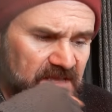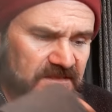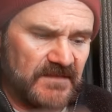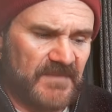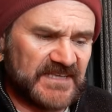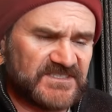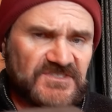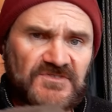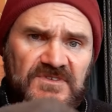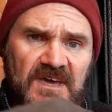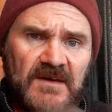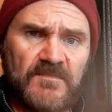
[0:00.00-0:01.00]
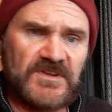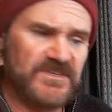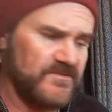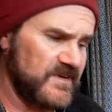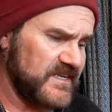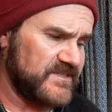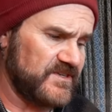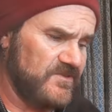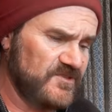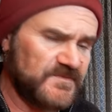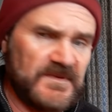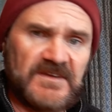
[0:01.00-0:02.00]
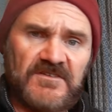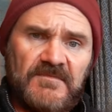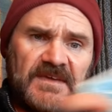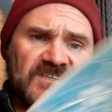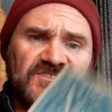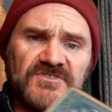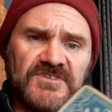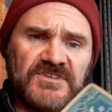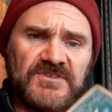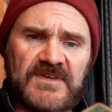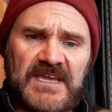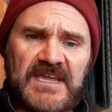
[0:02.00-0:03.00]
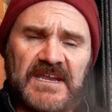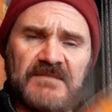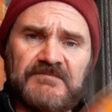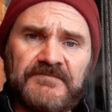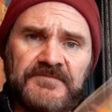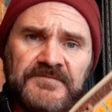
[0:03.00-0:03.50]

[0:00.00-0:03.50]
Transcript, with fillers: The message will come when you need to. Spirit will make sure you get it.